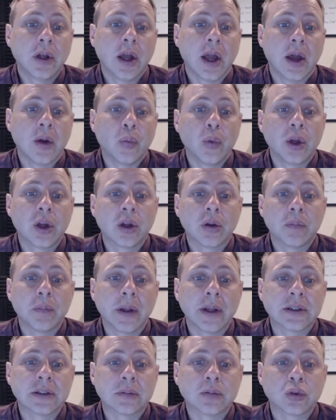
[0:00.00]
and we could
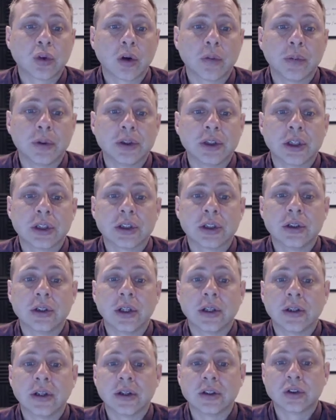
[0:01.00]
make some sort of prediction
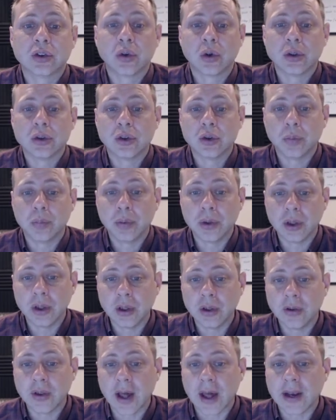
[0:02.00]
that there's going to be
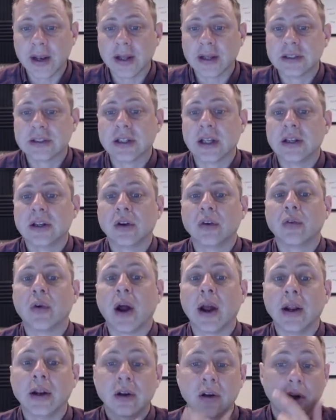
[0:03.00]
that extended
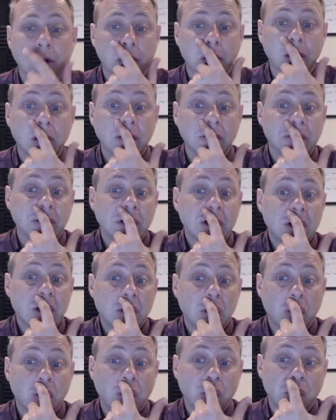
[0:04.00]
right curve,
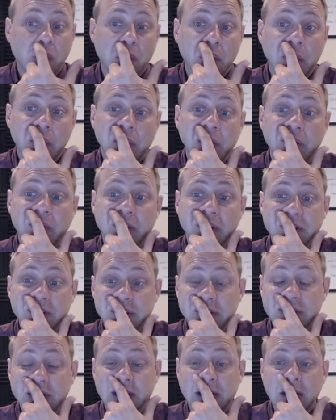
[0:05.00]
or if there's a
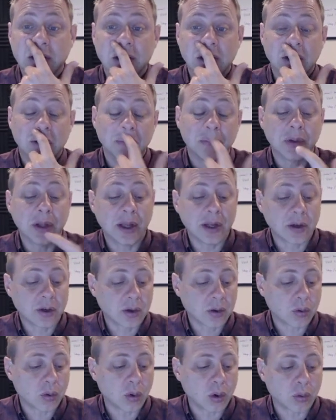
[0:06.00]
second hump
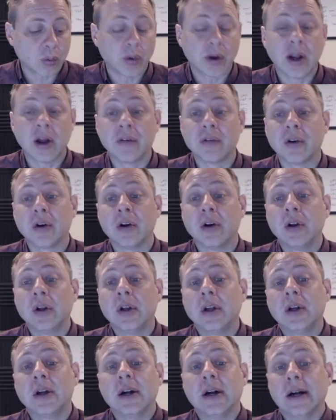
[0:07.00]
later, or whatever.
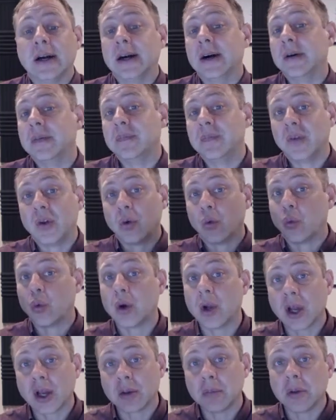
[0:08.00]
We're
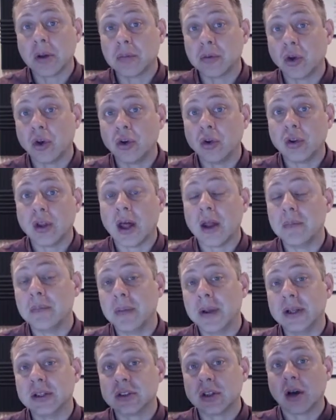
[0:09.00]
not going to be able to do that
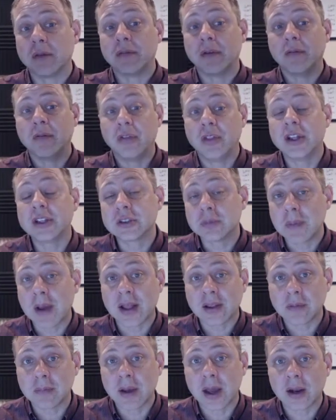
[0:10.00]
based off of this
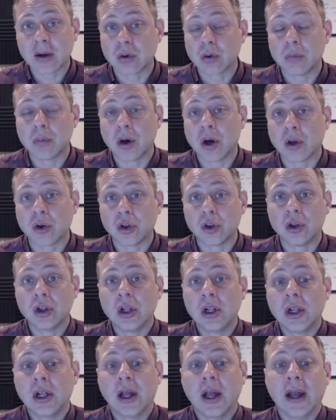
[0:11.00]
mathematical model,
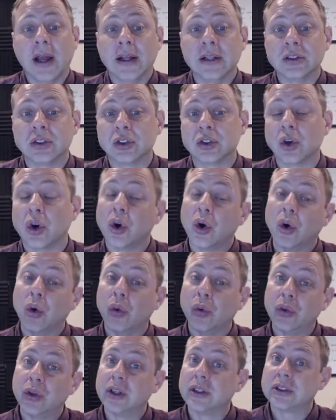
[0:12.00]
and
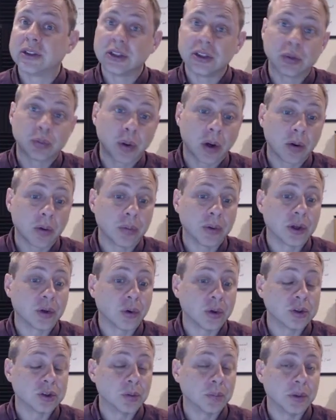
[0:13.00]
so this is probably
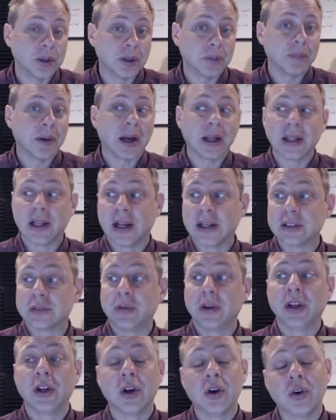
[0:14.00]
going to be my last
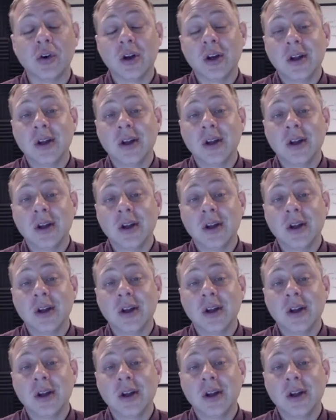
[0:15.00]
video,